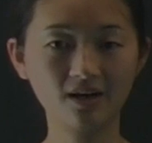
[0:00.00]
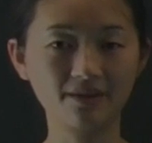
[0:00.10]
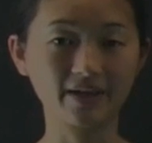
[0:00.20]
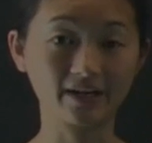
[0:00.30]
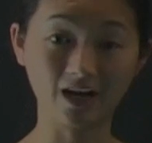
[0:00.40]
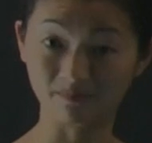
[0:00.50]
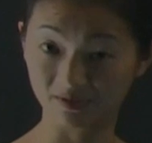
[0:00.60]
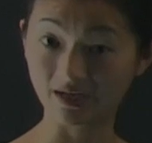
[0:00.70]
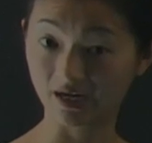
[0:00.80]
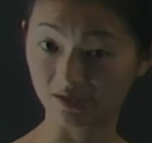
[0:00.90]
that had been
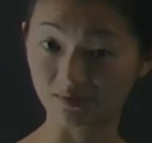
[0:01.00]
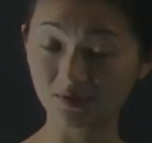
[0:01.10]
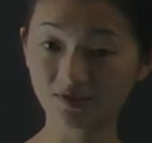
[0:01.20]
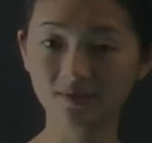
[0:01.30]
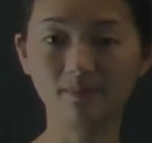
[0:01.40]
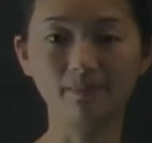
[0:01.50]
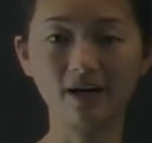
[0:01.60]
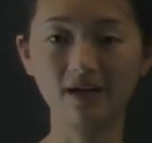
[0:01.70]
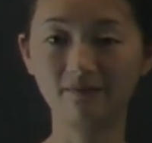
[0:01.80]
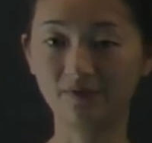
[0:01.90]
diagnosed
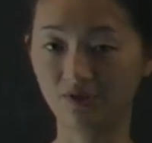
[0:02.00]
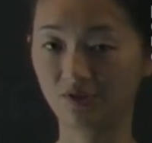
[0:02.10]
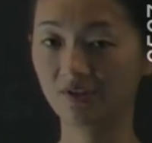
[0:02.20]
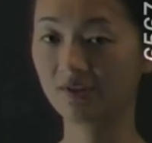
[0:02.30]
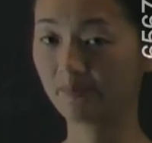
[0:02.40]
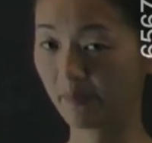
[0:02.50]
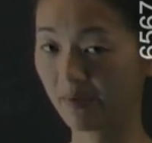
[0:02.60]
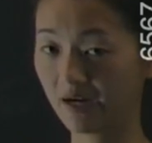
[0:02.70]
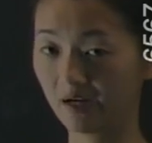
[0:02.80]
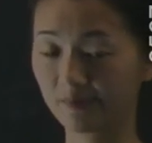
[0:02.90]
by physicians by
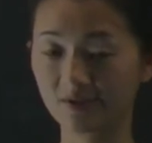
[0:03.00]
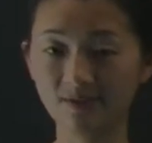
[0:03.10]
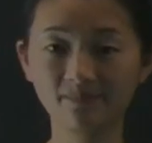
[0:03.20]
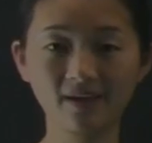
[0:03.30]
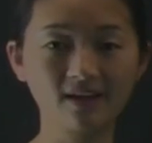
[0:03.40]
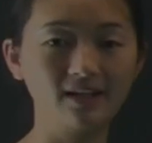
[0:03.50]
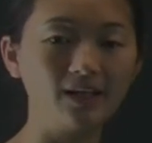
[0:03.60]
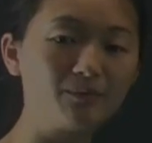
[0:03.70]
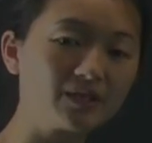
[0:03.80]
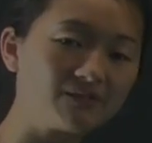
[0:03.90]
biopsy.
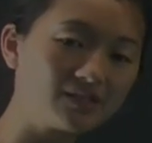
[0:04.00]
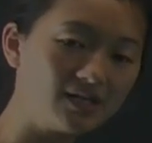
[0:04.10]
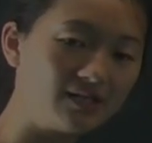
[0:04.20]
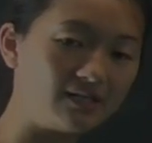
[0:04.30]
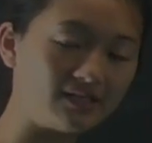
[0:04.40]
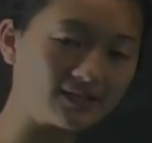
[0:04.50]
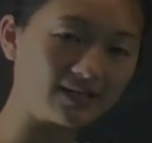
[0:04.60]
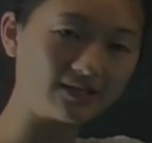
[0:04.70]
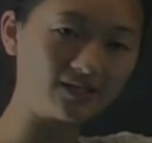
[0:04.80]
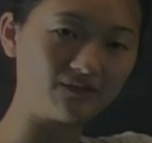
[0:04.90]
And what they've done is
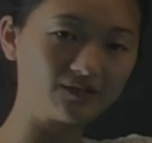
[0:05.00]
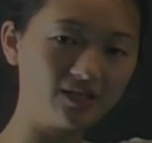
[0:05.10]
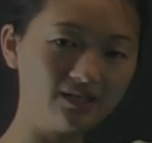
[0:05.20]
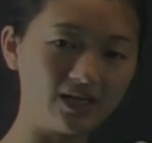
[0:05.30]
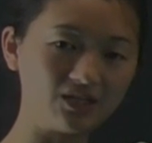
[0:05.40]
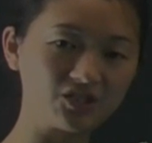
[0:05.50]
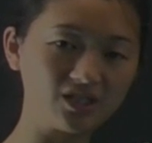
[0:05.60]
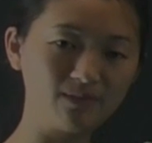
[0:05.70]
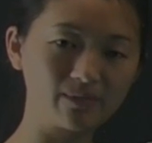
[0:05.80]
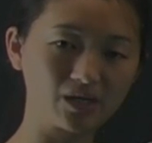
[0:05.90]
that they've done a
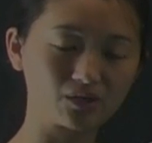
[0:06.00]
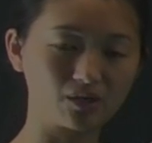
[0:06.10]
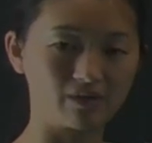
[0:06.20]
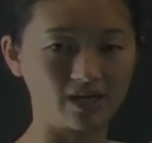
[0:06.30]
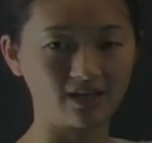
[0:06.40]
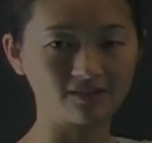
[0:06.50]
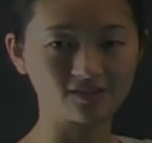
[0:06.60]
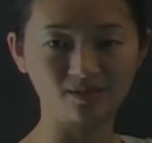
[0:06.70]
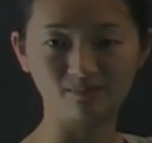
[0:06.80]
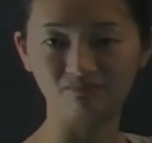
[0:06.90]
gene microarray on
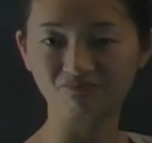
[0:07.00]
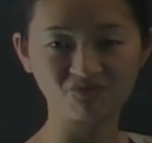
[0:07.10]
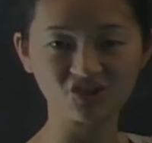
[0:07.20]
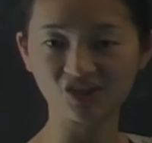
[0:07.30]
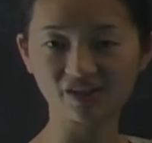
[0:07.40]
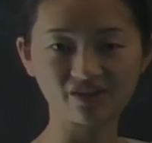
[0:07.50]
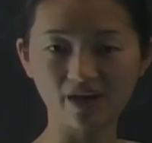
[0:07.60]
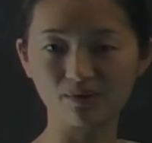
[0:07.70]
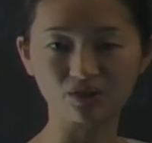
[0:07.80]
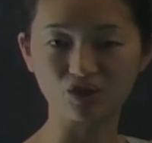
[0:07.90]
some
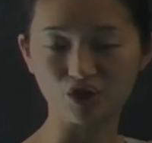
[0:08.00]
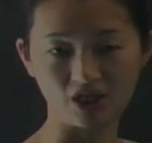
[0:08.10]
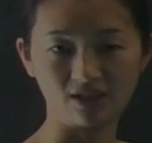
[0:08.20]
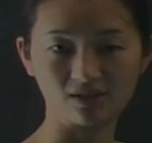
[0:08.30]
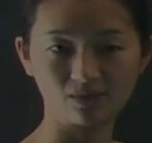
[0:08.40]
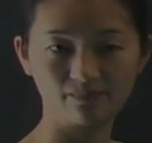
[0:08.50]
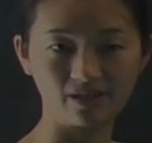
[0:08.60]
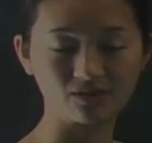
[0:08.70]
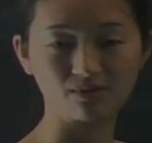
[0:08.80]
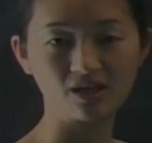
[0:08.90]
6,000 genes.
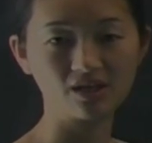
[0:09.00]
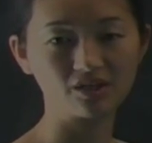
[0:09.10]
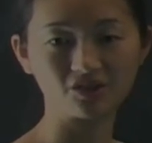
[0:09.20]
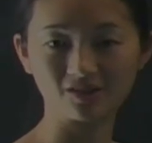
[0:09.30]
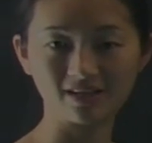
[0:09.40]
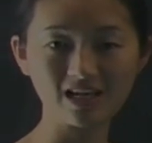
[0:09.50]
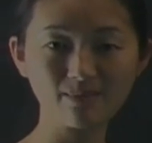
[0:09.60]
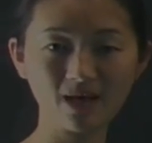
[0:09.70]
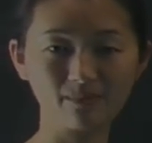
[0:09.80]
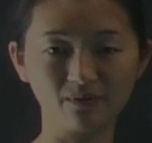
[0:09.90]
And so here is just a heat
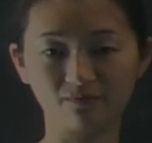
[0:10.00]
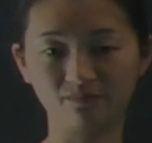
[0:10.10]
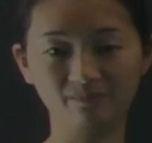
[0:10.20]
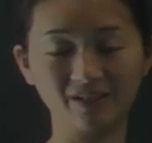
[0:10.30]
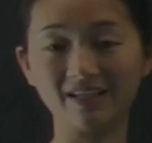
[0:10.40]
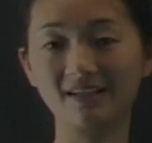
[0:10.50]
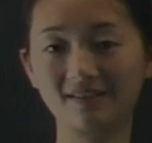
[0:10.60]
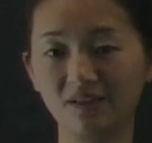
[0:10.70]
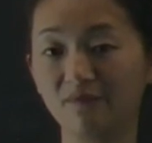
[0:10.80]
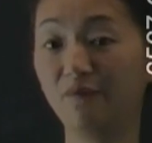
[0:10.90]
map of the data
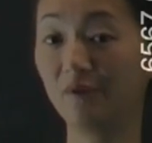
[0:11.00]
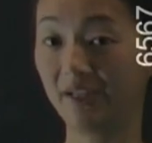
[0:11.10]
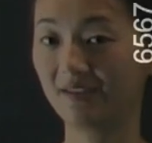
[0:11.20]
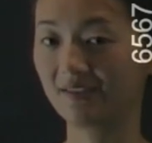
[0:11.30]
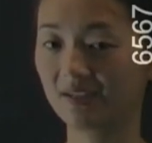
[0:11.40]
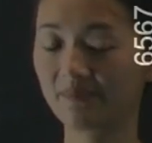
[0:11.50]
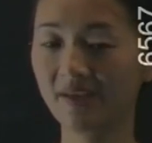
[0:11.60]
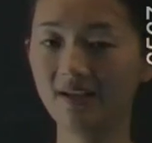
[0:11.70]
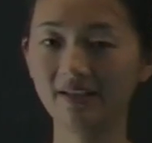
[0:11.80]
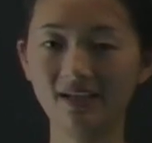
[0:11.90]
set, the full data set.
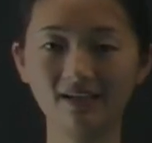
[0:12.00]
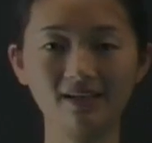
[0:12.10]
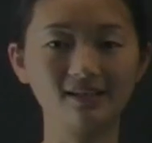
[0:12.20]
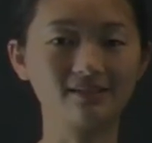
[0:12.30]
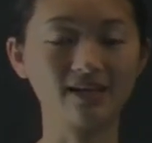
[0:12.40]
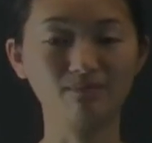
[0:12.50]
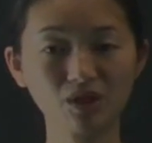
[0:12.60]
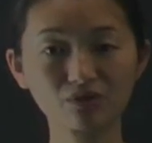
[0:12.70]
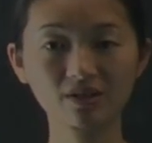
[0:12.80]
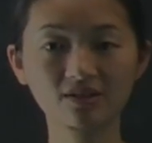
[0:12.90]
It is a
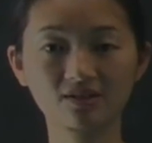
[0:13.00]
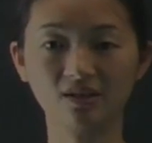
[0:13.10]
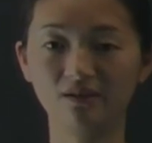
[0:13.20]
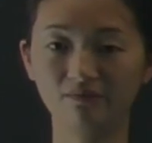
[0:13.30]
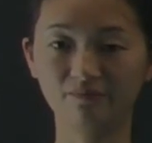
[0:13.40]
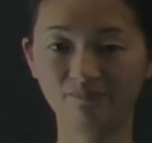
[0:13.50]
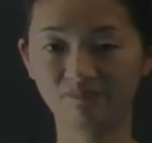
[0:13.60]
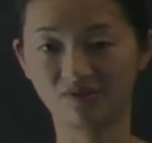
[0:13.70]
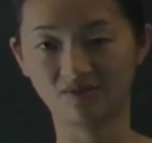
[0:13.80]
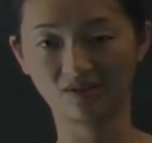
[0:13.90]
matrix of
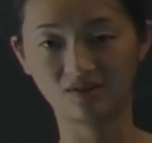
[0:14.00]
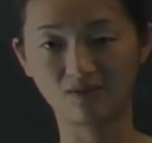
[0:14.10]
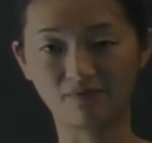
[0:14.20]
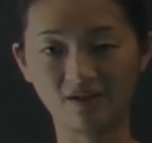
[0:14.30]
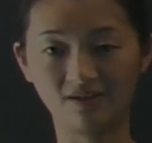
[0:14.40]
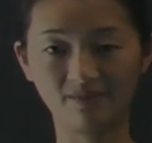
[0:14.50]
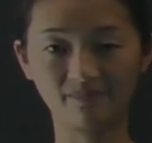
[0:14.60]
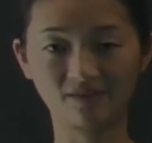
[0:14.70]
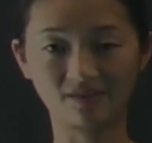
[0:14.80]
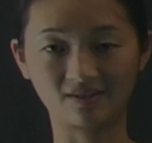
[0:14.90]

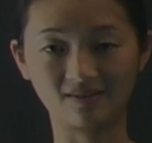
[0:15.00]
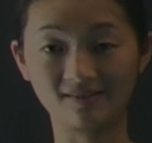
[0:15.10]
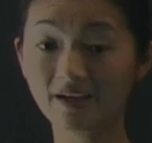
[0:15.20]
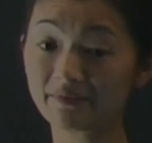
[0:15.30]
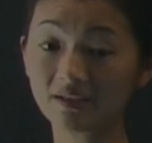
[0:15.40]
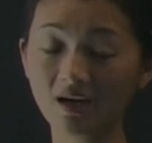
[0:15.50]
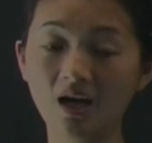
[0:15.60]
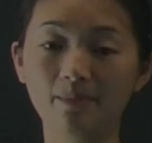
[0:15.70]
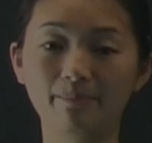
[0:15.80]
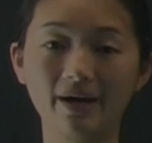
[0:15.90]
6367
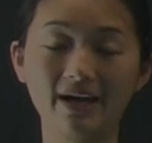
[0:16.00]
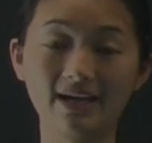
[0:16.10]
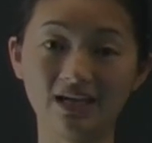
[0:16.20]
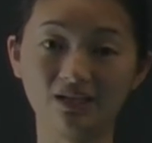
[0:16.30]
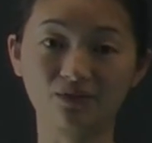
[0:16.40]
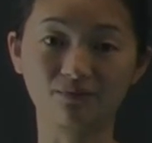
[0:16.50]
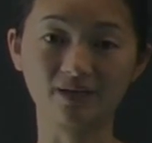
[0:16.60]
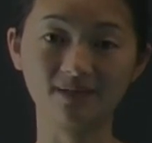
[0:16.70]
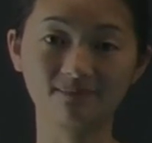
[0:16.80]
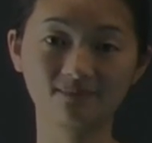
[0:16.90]
by
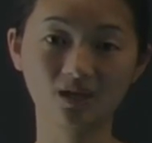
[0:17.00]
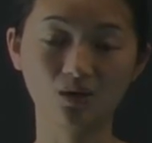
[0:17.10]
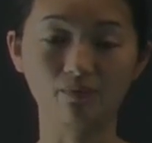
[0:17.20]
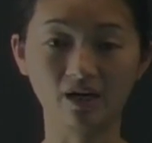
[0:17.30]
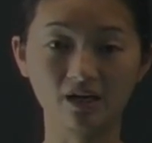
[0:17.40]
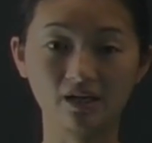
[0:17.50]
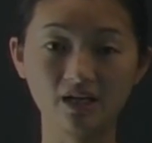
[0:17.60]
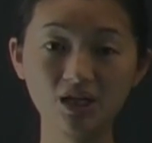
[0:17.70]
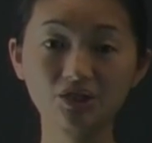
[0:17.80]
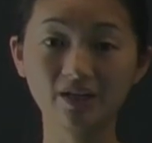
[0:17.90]
83, where
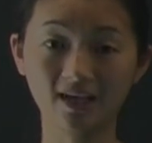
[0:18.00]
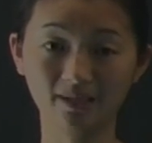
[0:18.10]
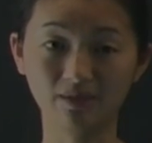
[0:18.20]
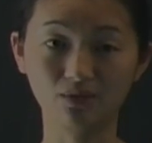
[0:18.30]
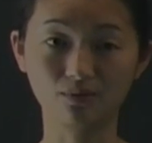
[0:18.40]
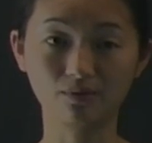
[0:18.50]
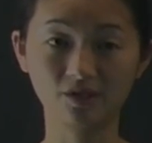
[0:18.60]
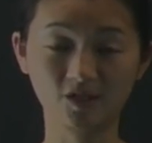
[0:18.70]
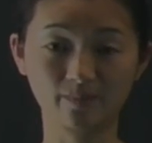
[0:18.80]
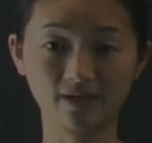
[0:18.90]
each element
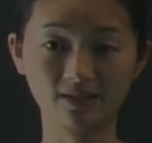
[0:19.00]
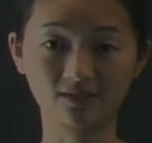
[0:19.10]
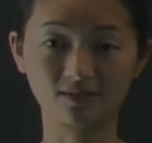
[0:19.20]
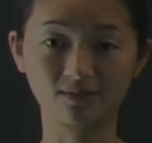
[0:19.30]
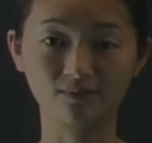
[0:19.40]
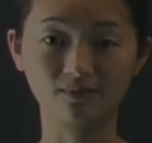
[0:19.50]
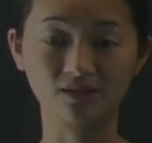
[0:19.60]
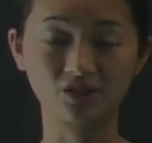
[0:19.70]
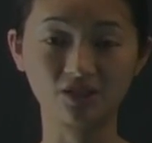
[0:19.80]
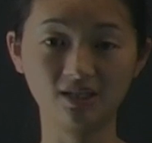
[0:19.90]
corresponds to
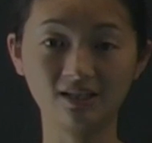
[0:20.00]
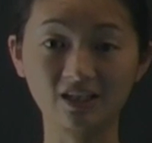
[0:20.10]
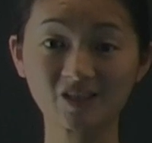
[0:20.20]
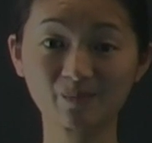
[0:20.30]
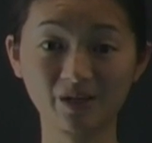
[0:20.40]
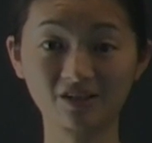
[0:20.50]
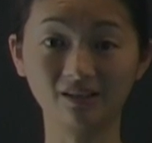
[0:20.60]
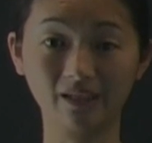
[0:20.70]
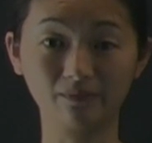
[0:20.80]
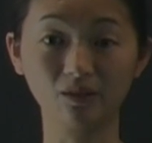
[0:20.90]
the gene
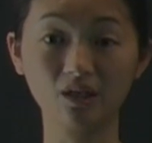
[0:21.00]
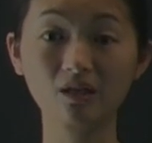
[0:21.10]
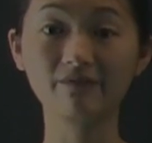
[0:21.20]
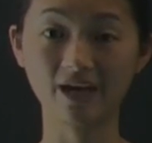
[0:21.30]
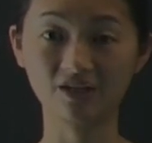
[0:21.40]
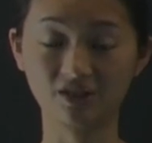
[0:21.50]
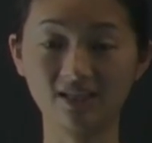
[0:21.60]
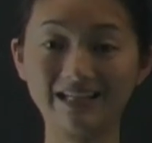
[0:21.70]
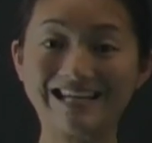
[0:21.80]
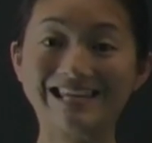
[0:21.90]
expression level of that
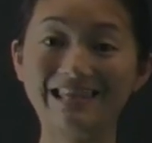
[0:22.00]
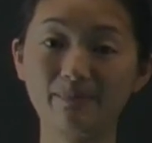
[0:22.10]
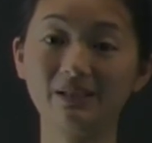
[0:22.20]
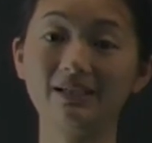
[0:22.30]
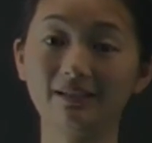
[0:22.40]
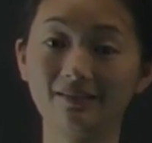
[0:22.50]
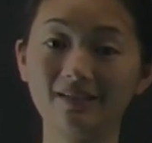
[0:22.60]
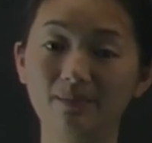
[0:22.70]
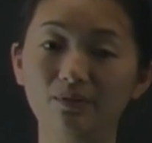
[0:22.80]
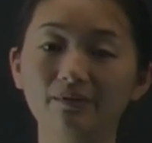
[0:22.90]
gene in that particular
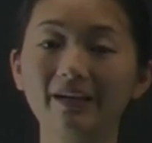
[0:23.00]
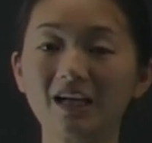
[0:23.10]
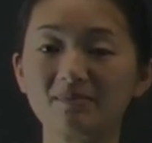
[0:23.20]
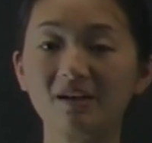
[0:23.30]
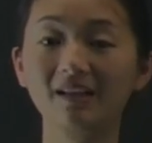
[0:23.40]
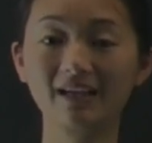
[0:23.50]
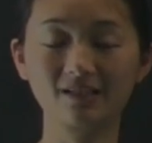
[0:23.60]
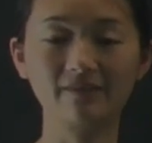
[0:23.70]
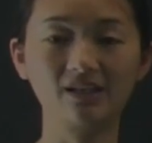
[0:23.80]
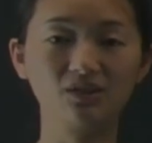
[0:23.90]
sample that has been
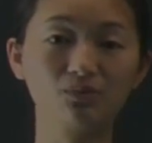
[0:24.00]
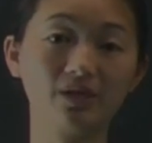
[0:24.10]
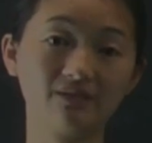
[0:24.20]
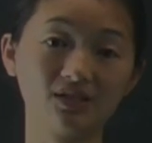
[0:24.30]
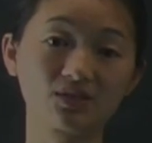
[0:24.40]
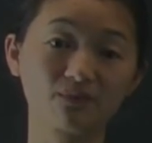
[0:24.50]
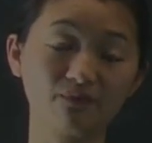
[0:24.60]
classified into one of these